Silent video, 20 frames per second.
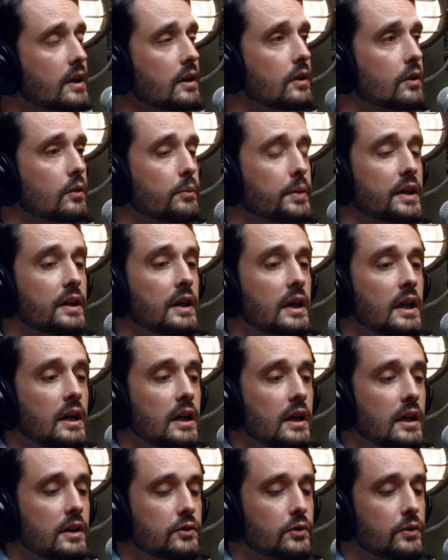but
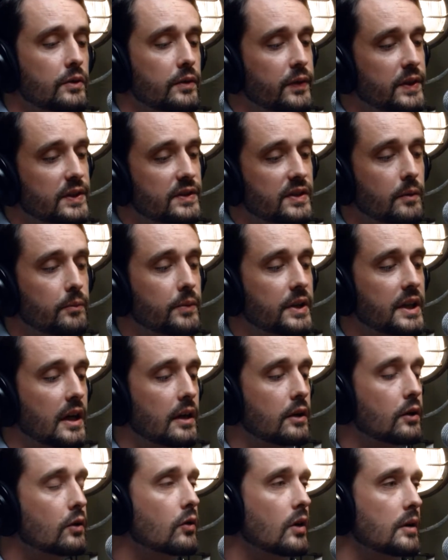so if it's somebody I
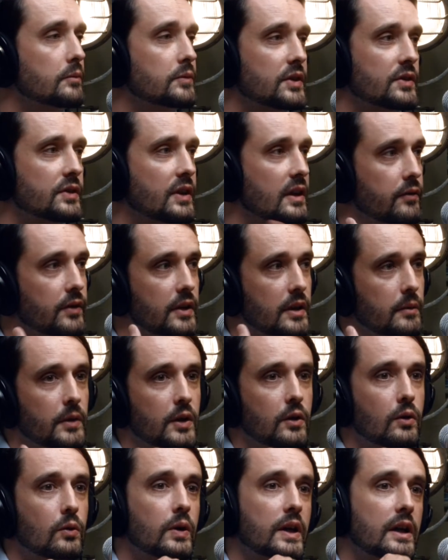know, I'm just giving them a
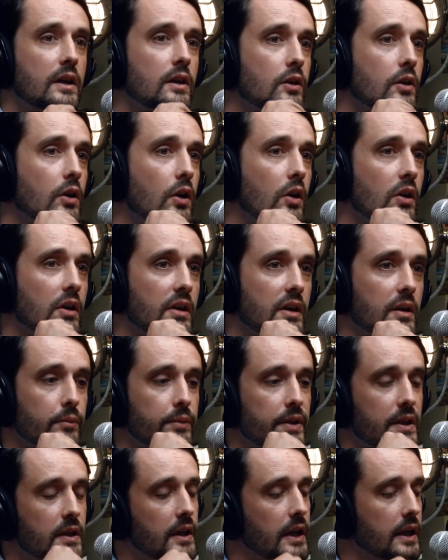quick call and I'm
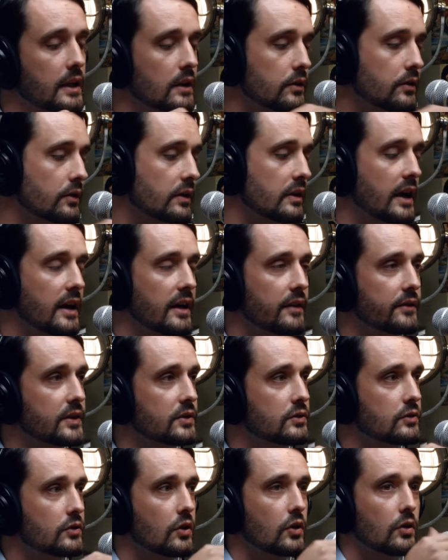being like, look, I have this
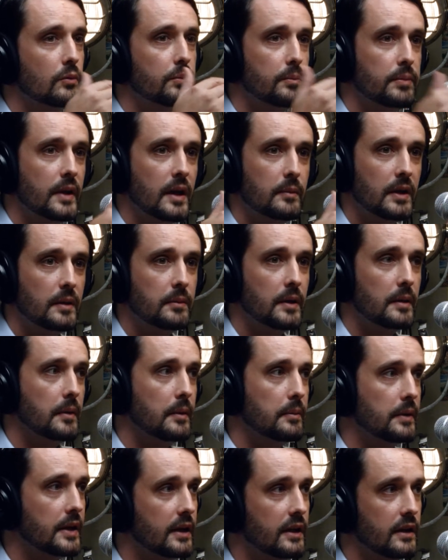job, blah, blah, blah, blah,
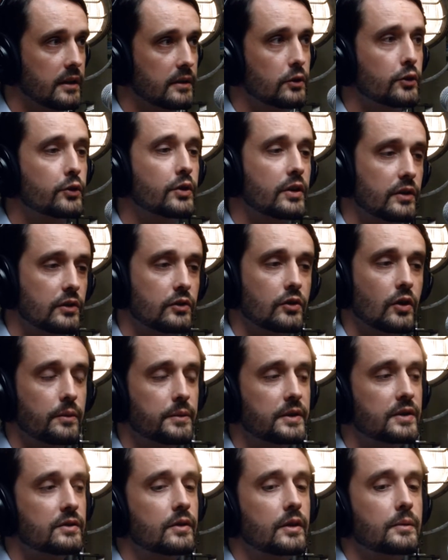blah. Look at the job
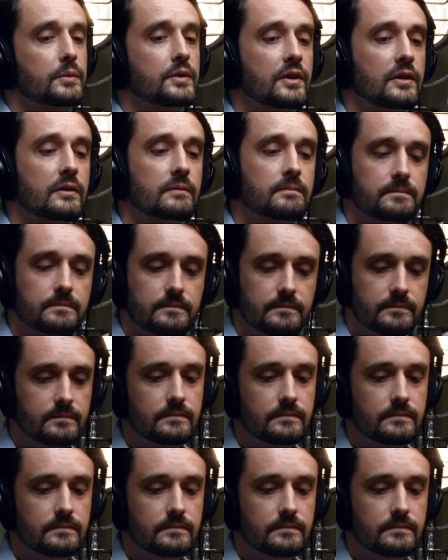description.